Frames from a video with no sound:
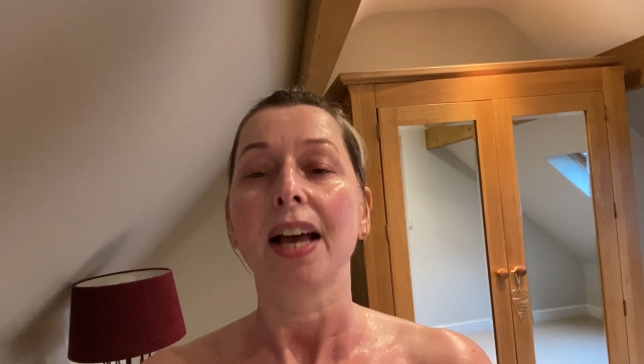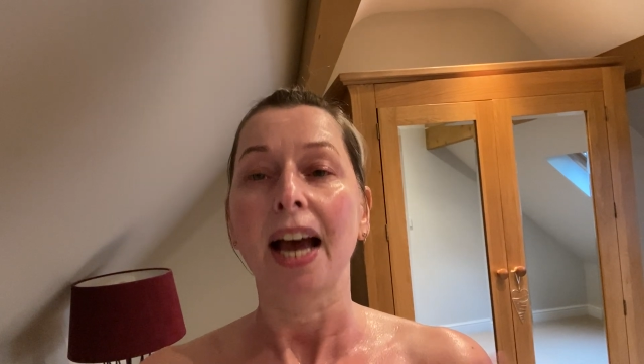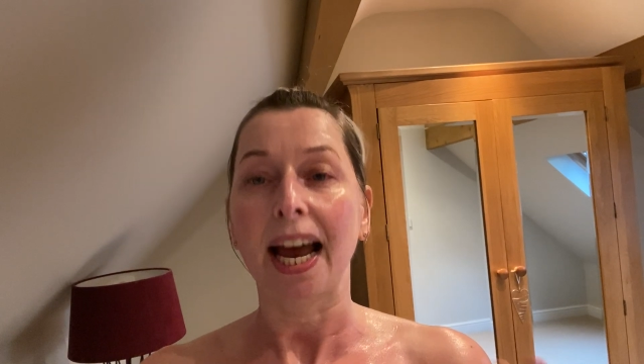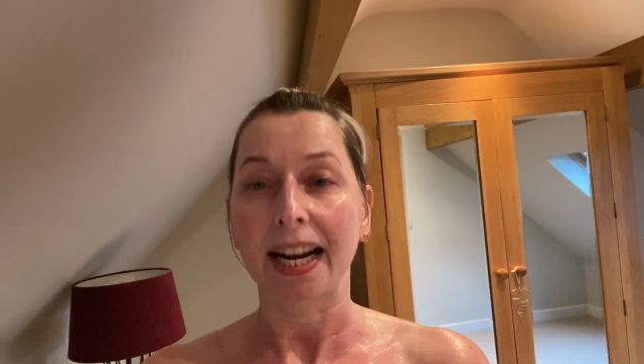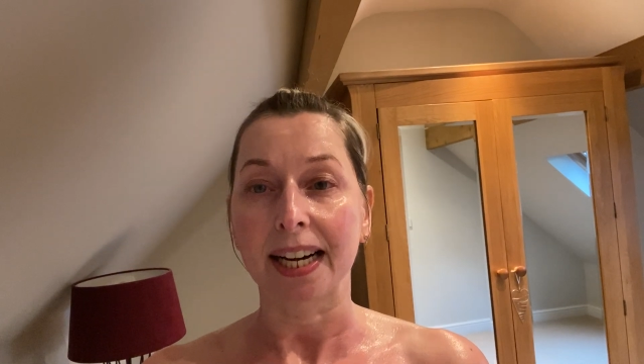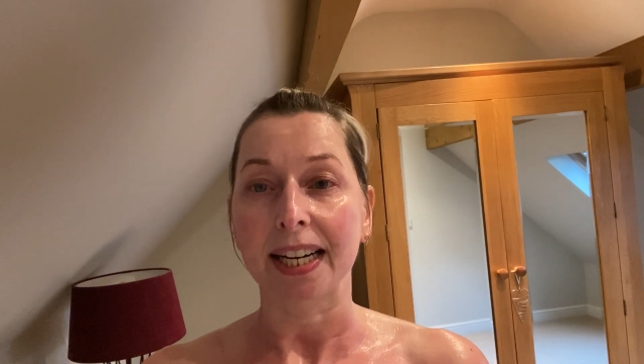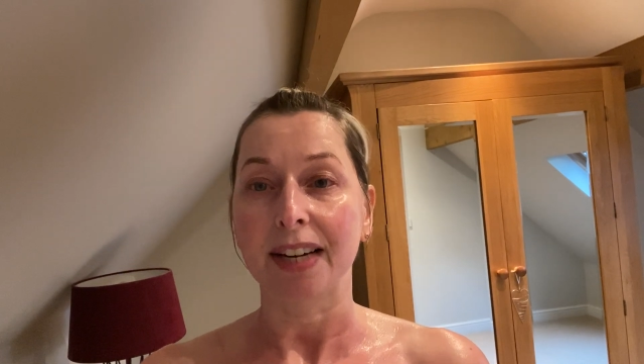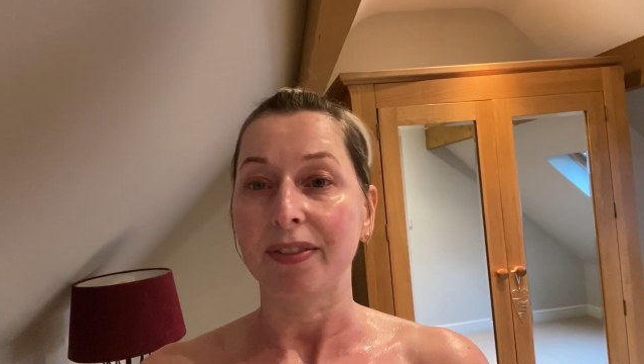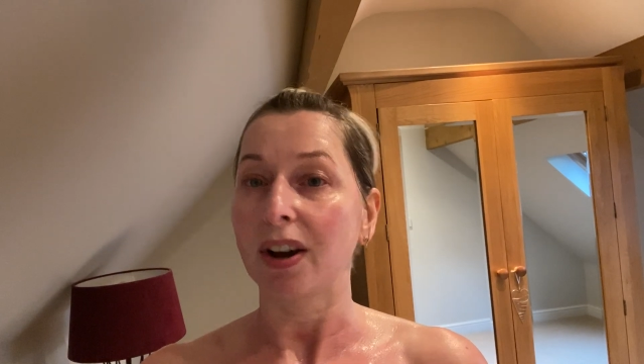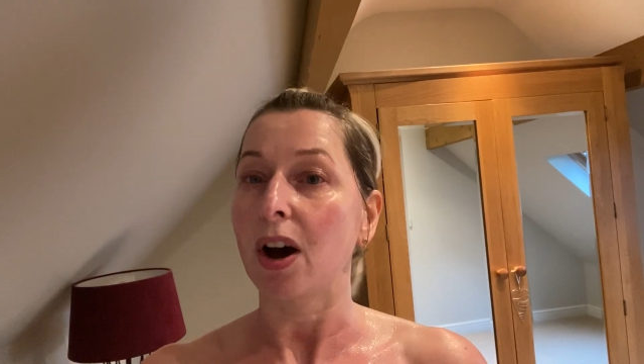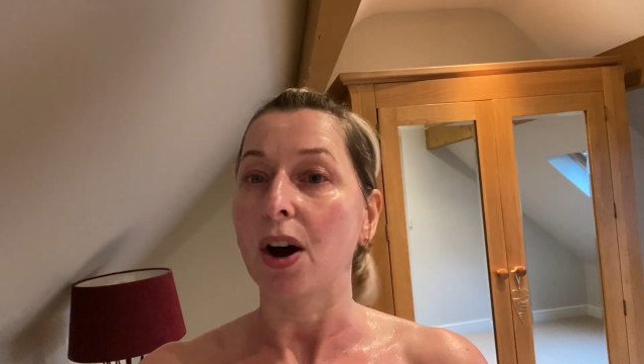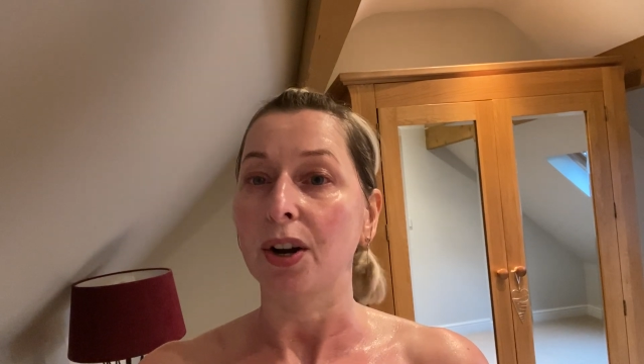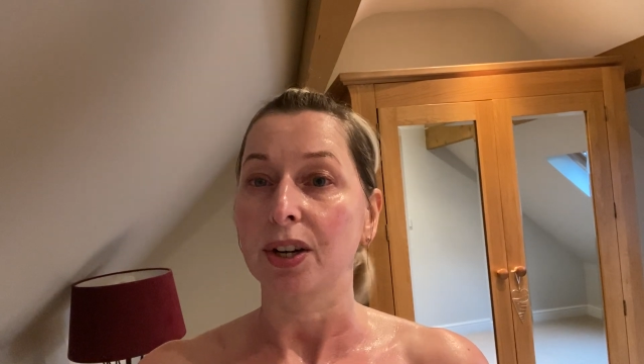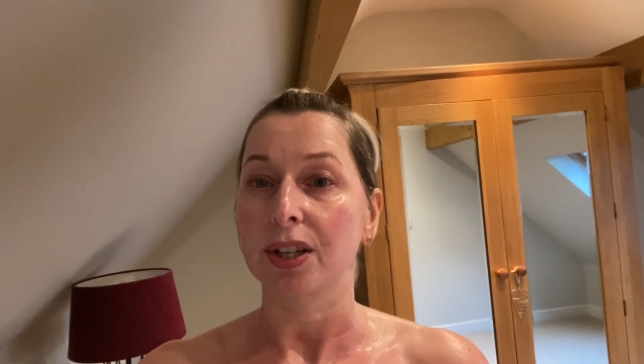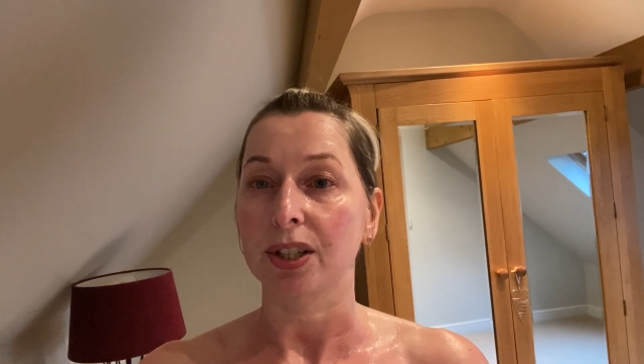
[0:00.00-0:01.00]
and leave it
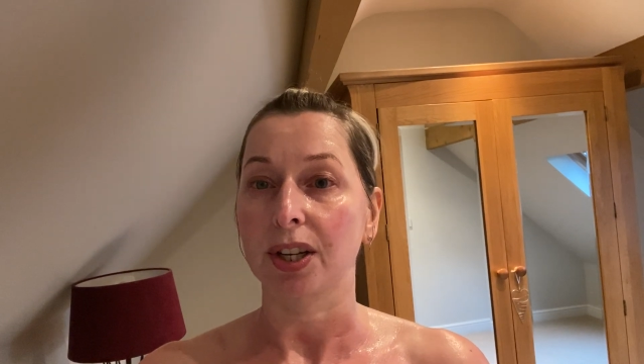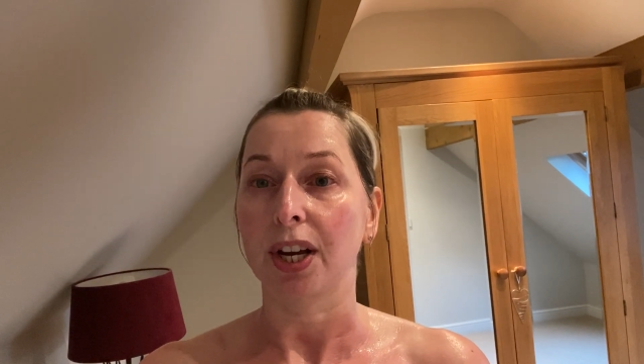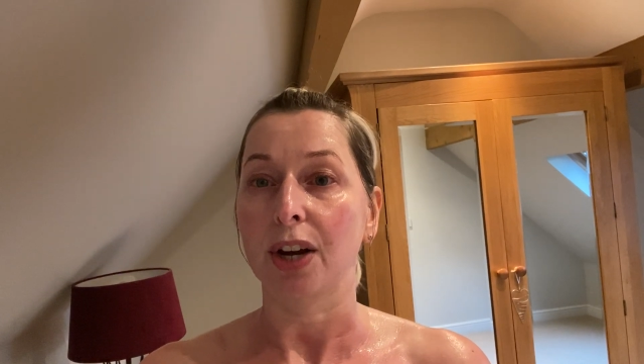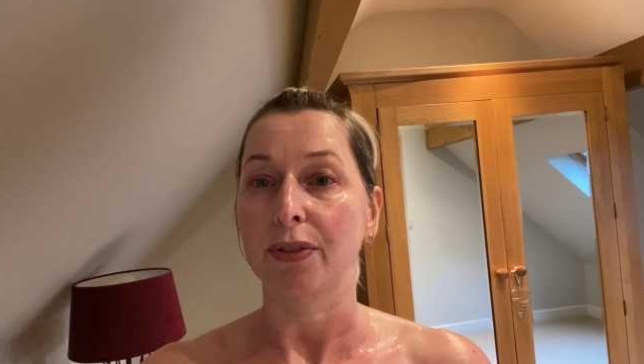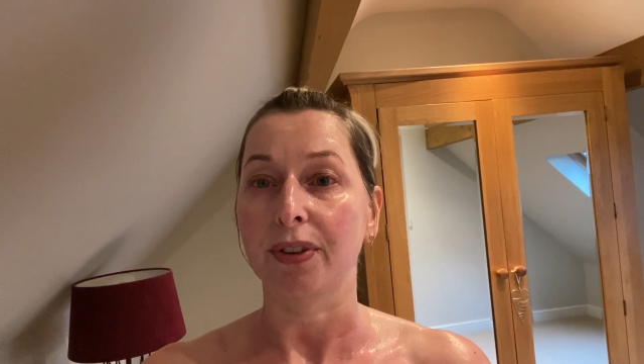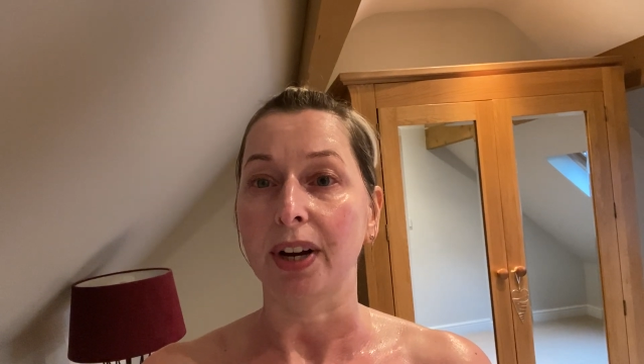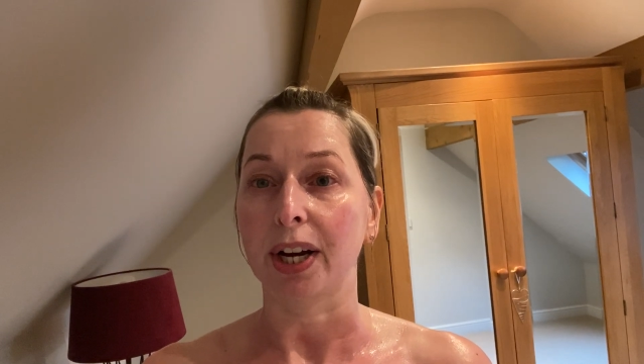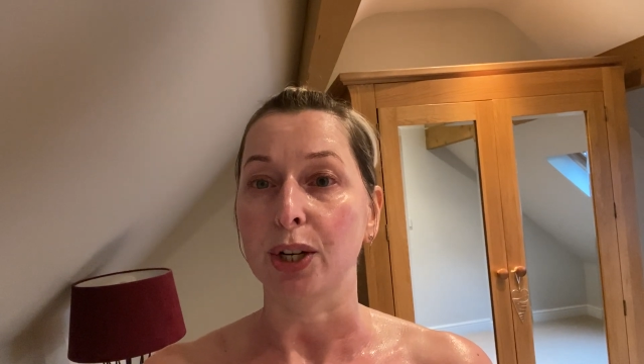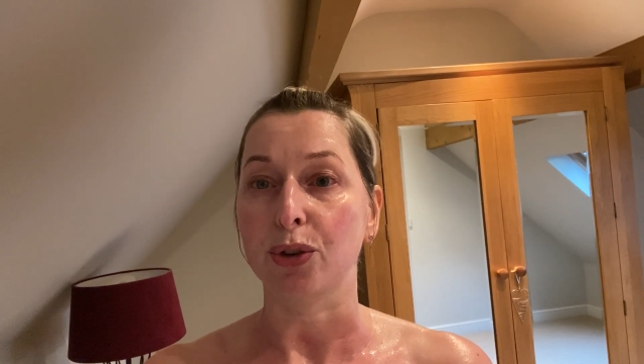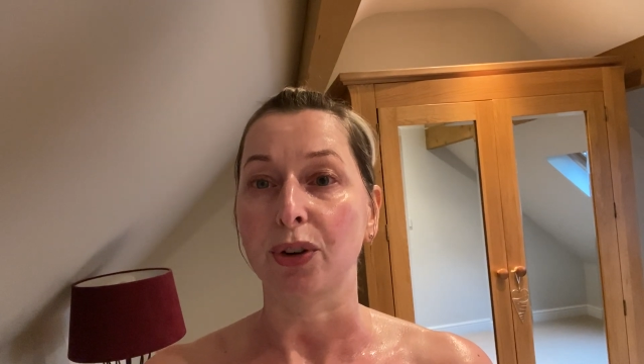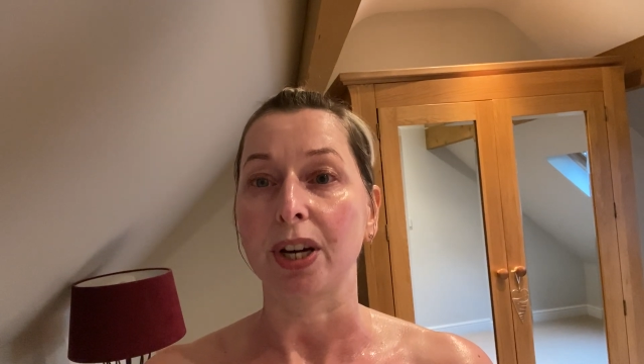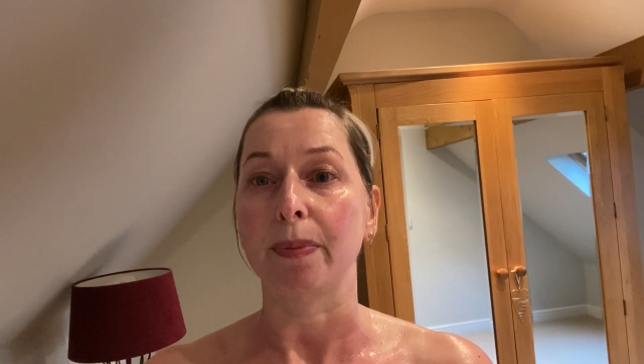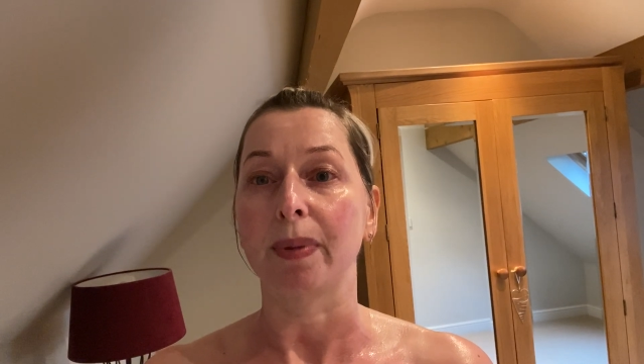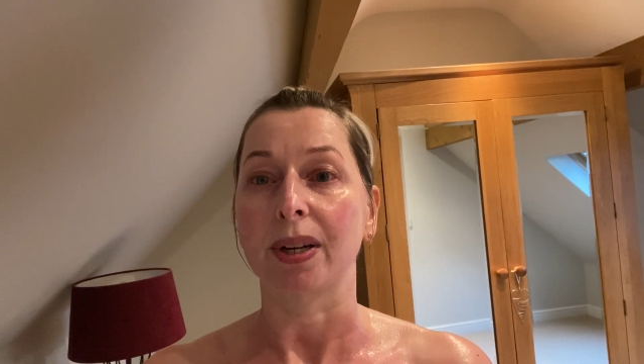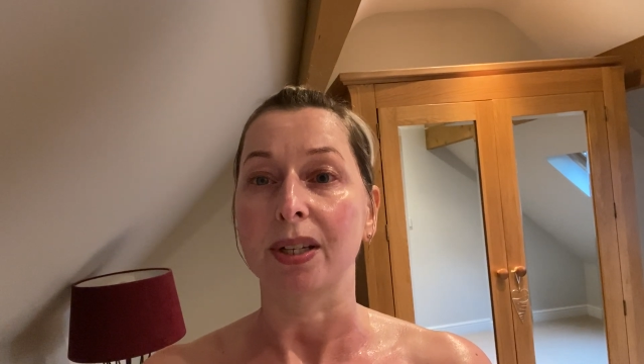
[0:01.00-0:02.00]
on as an overnight
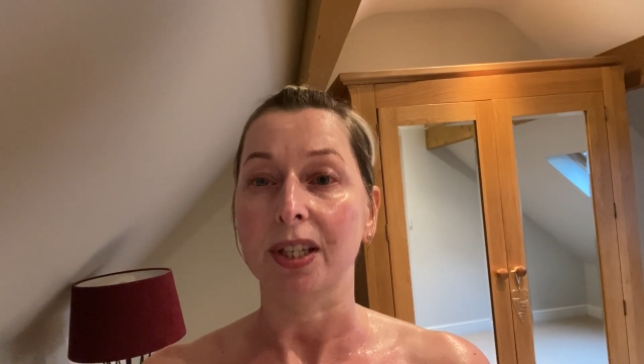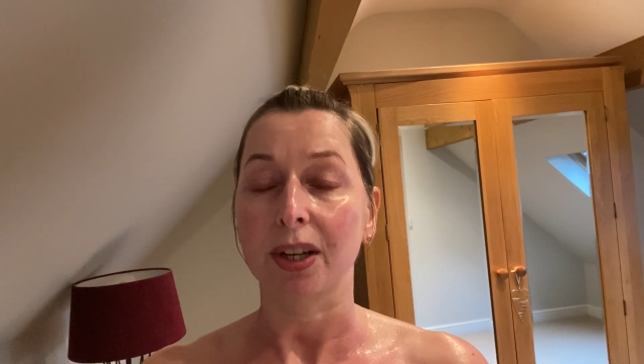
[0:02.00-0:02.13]
treatment.